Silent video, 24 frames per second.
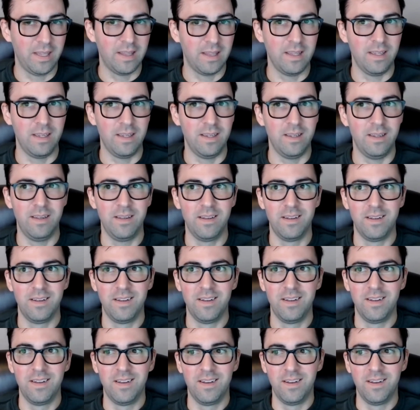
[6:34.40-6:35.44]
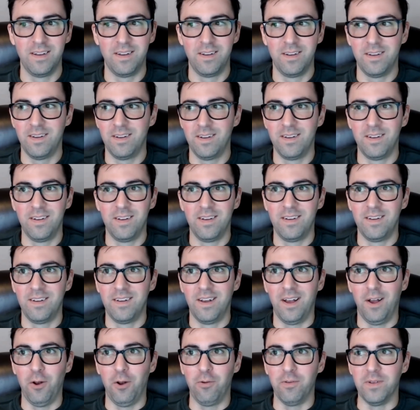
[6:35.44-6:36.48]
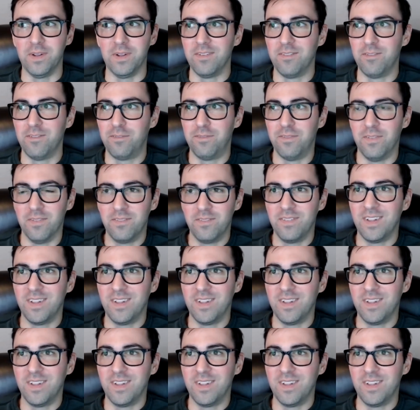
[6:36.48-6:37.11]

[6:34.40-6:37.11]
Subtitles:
the, I don't know,